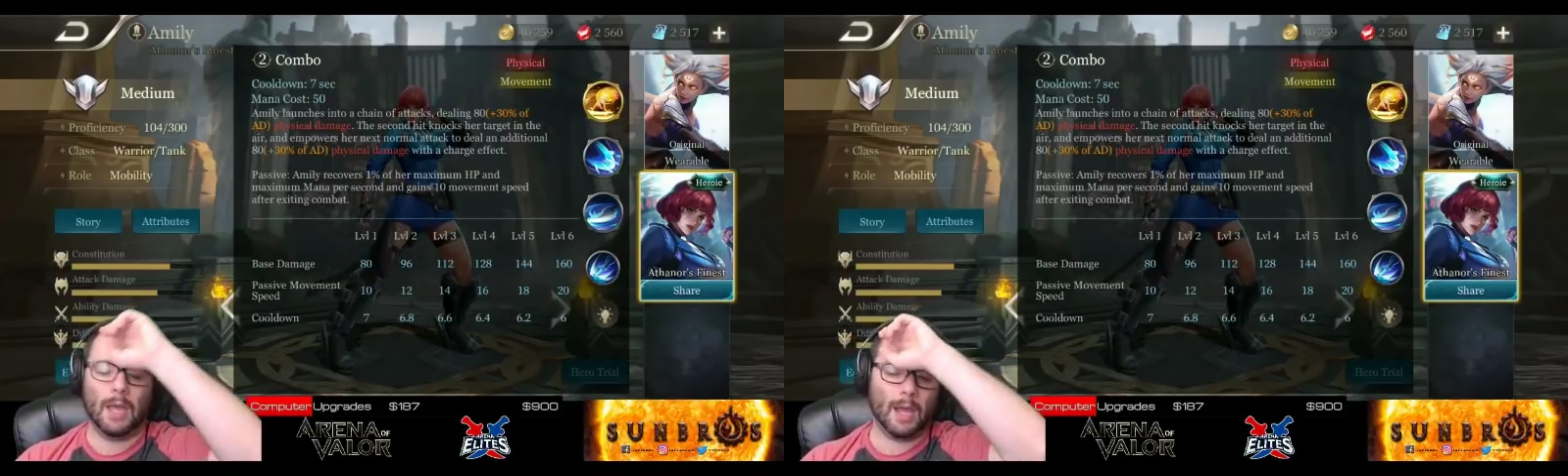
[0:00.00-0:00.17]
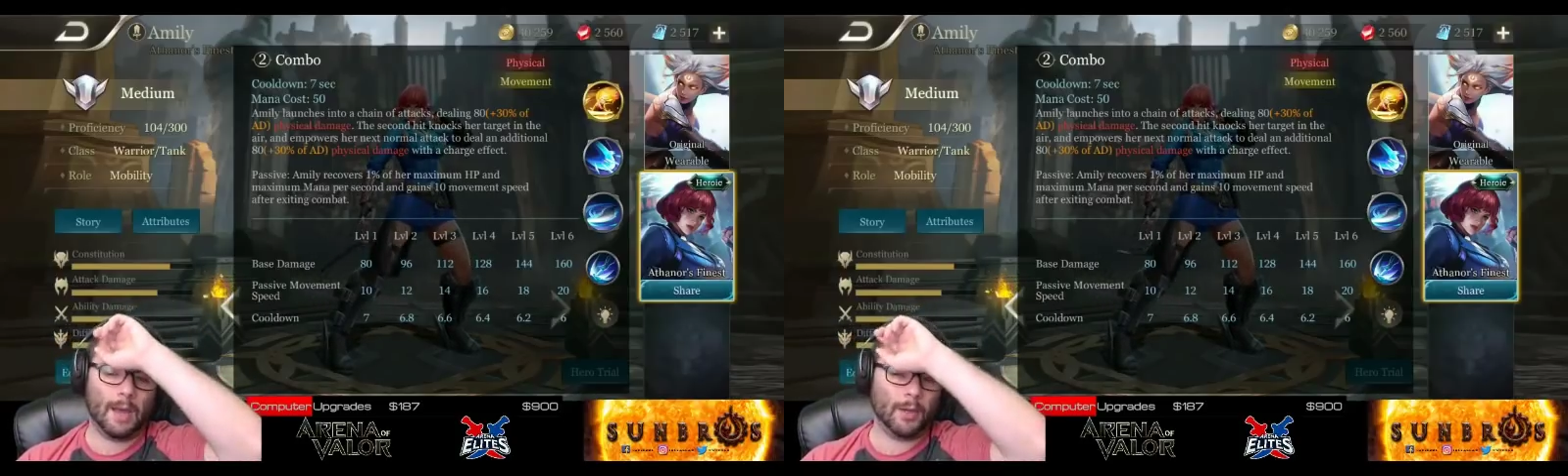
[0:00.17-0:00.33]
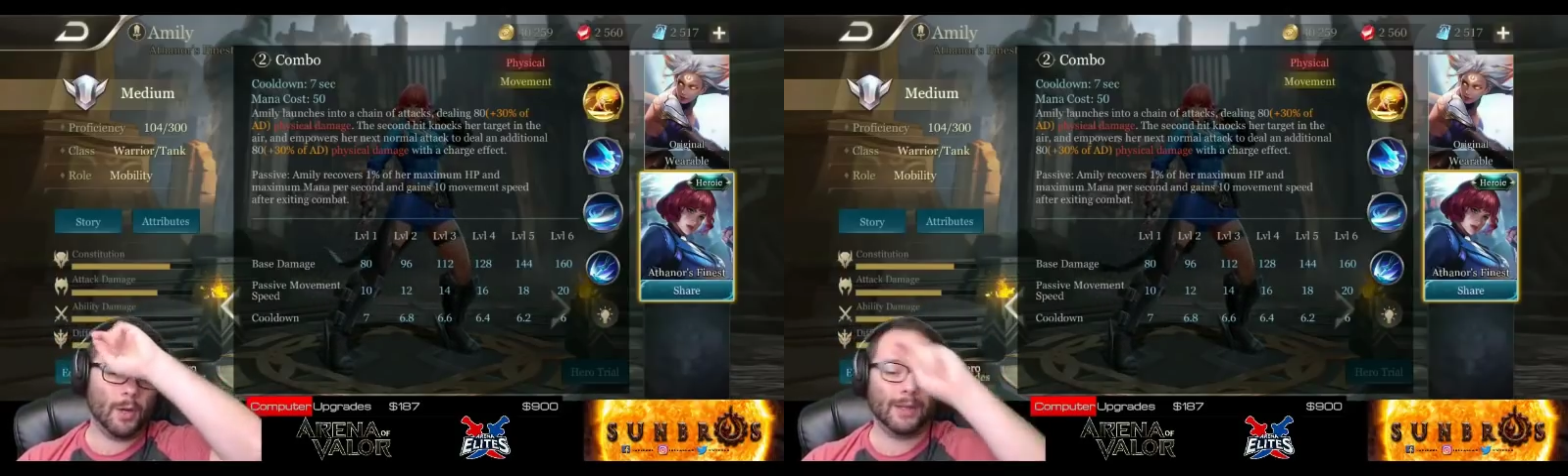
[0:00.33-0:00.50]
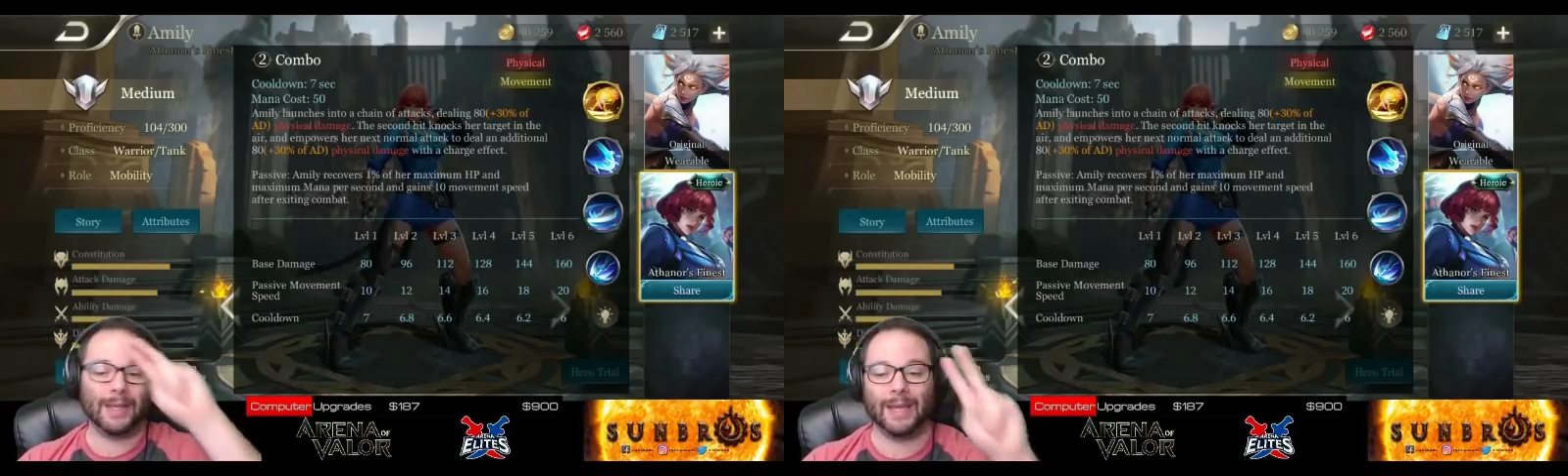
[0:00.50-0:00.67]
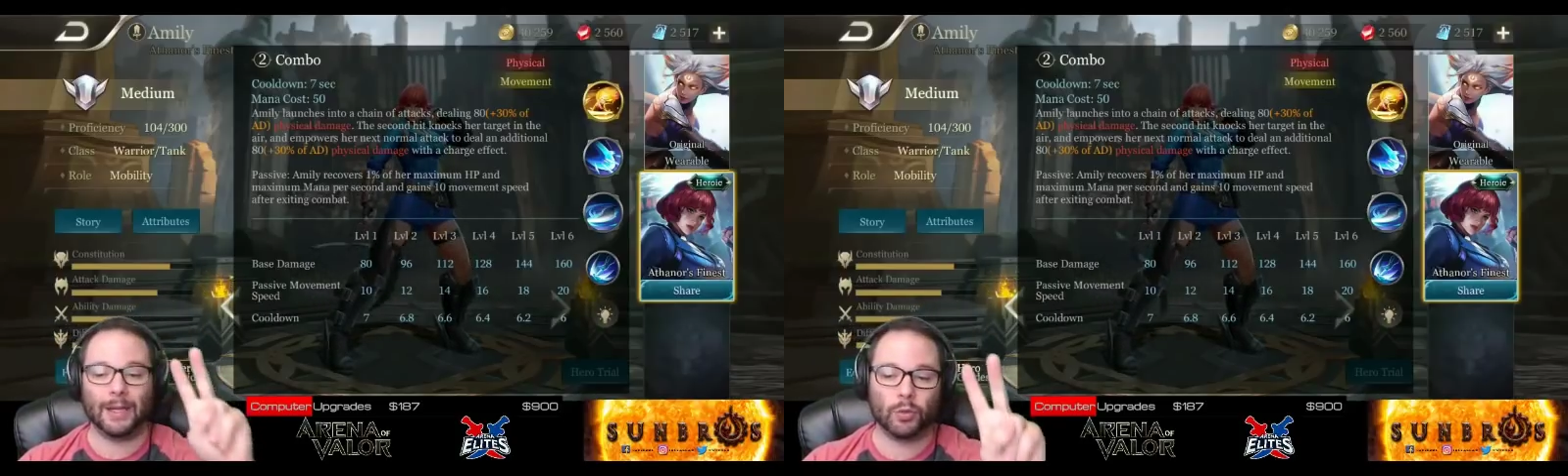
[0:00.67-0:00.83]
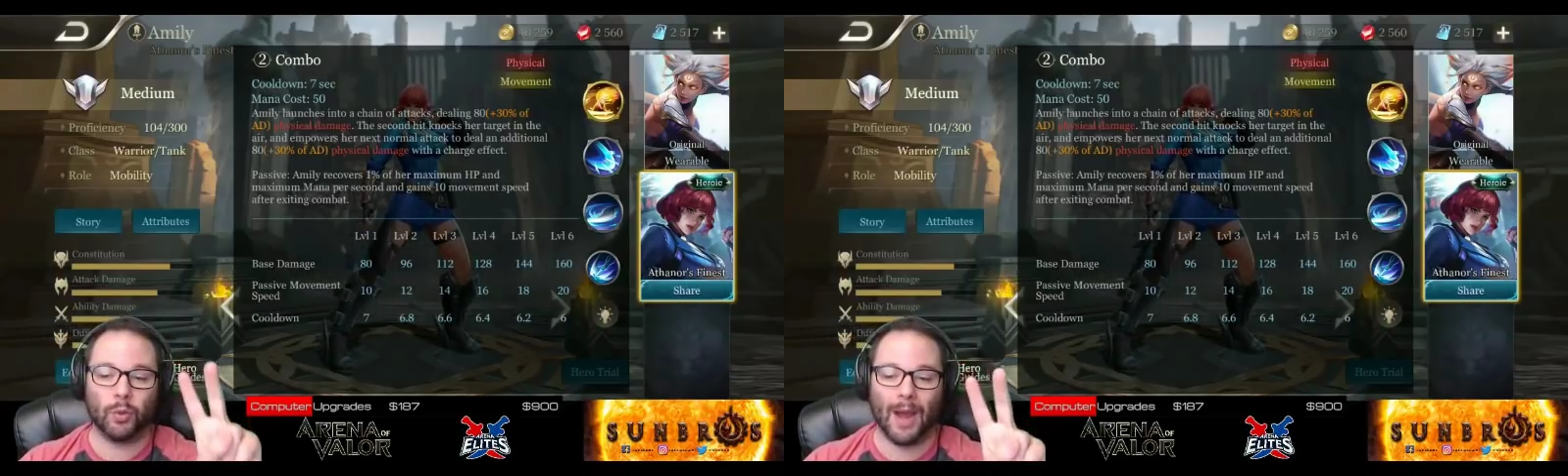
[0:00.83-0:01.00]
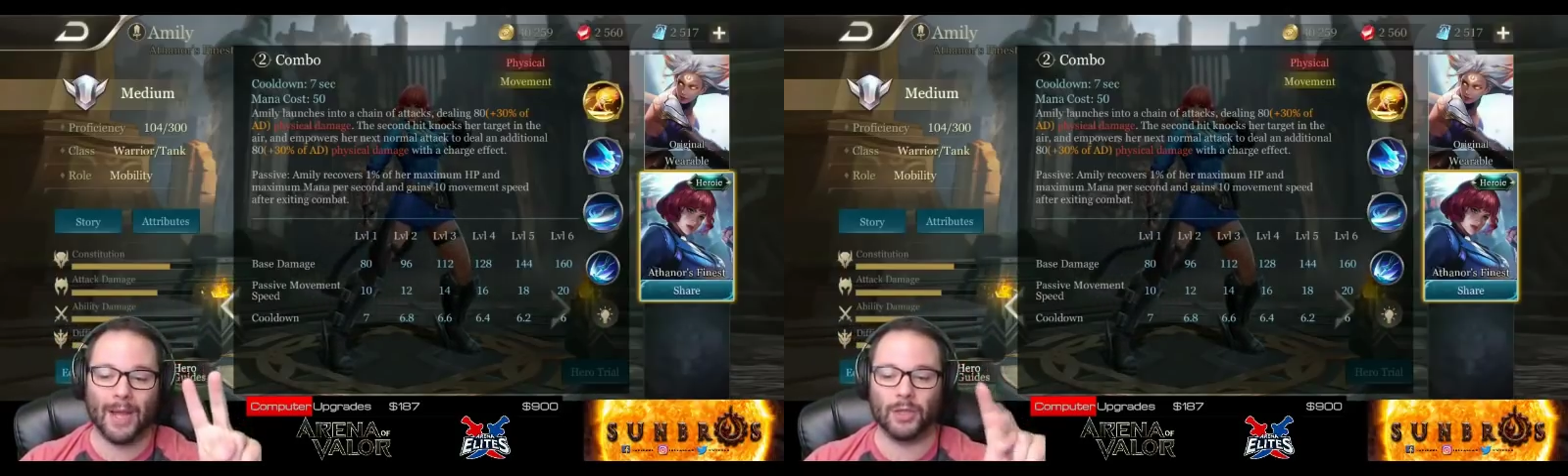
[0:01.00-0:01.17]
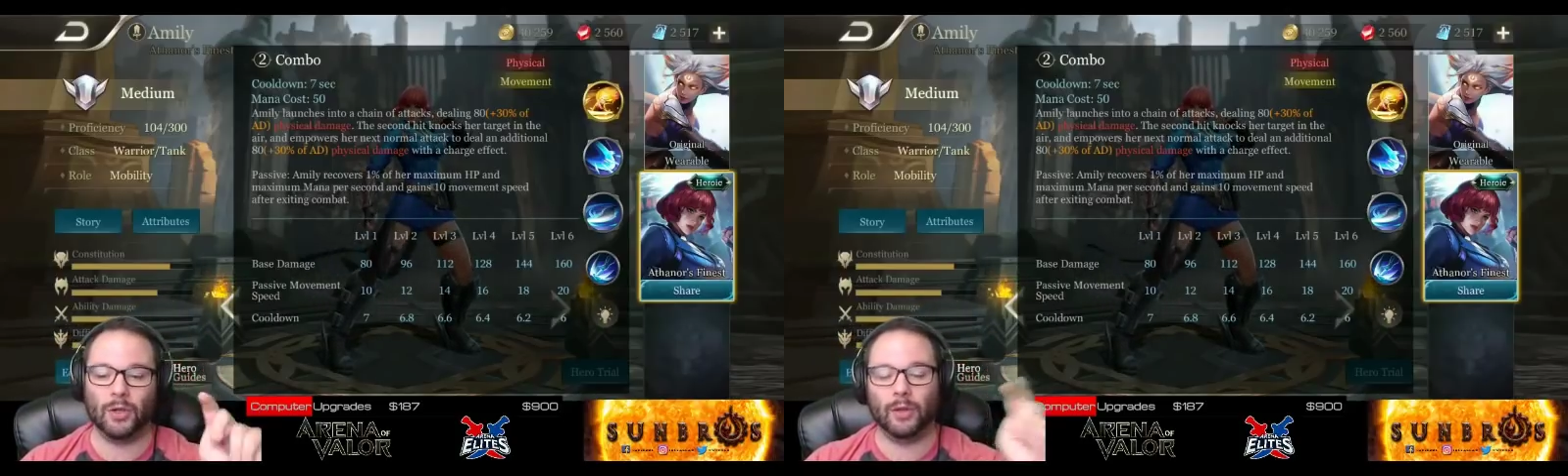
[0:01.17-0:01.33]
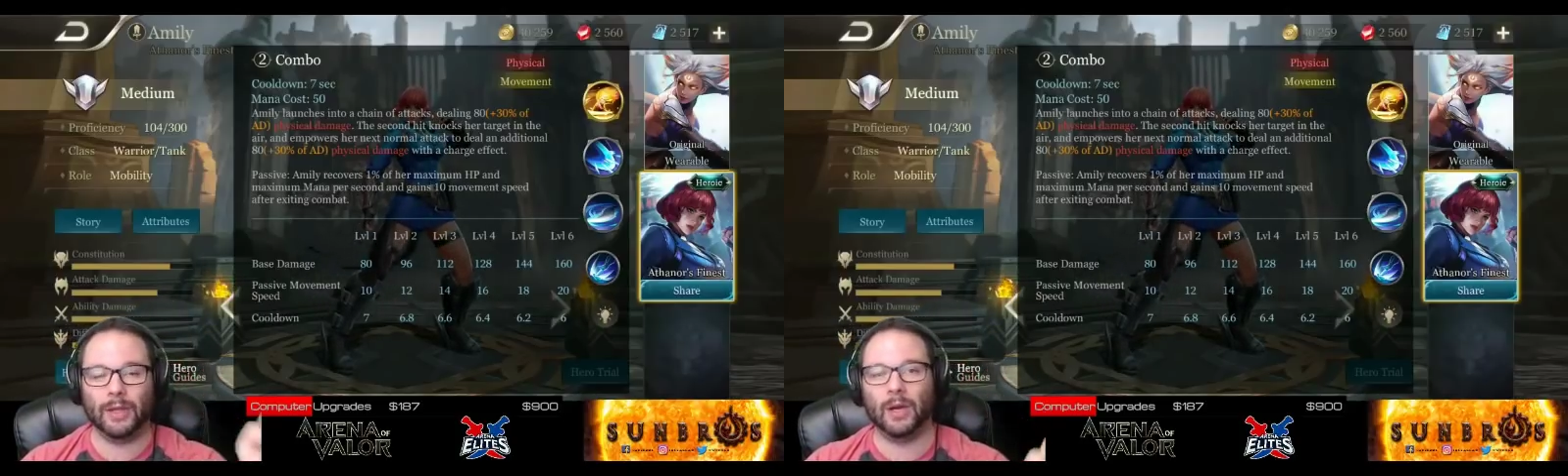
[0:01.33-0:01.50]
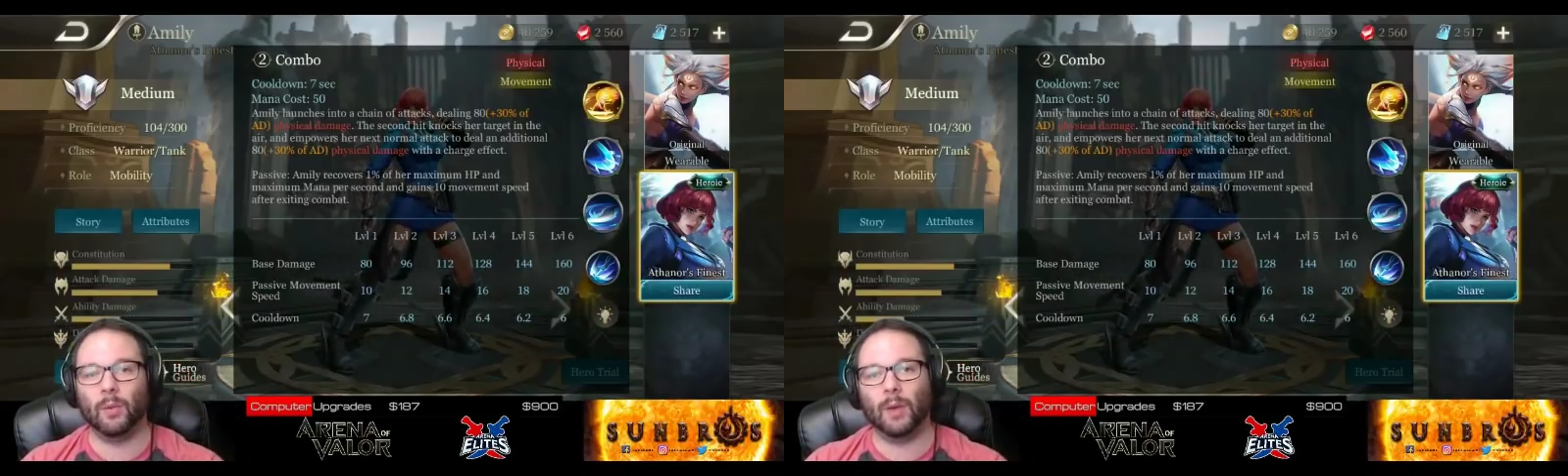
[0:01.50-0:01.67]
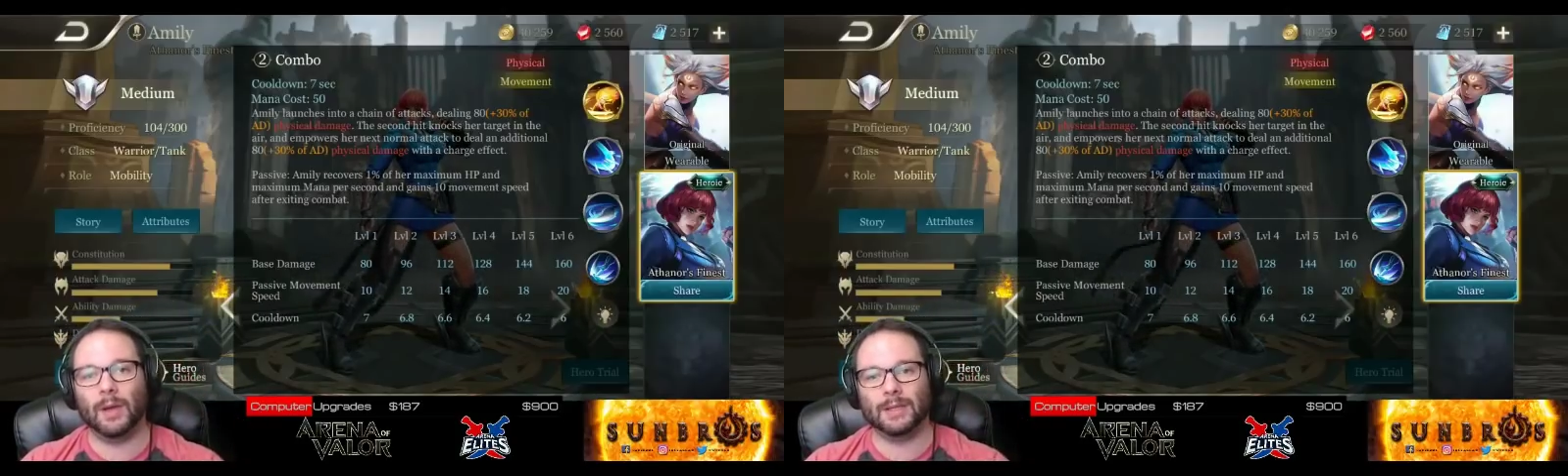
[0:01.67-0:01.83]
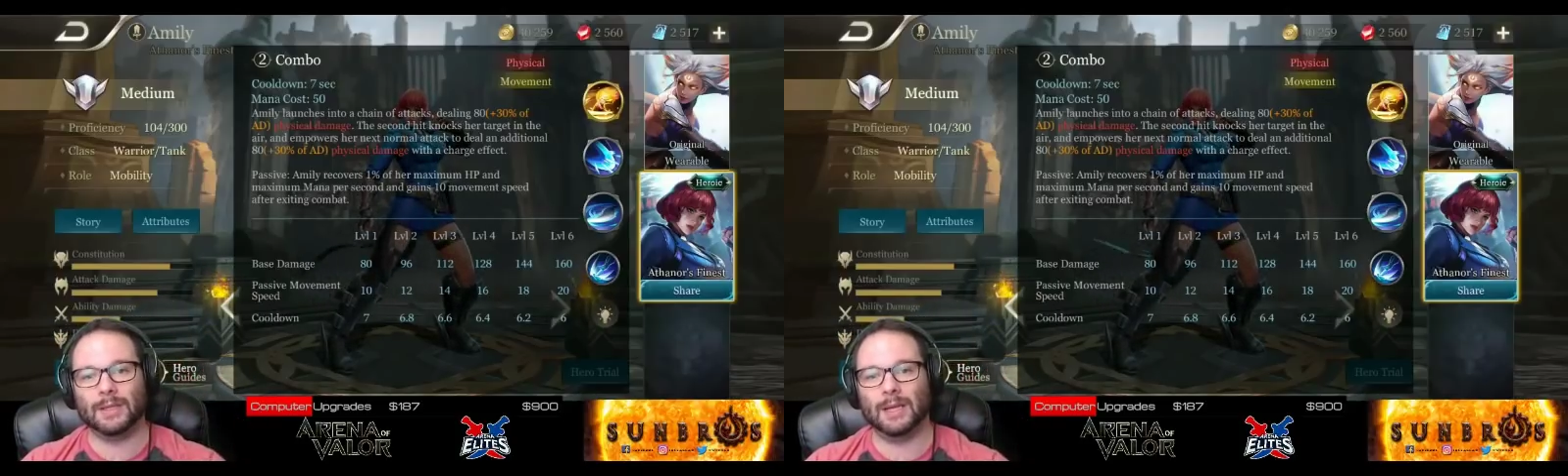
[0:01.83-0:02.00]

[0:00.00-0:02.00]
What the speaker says: You don't have to hit it twice, you only hit it once,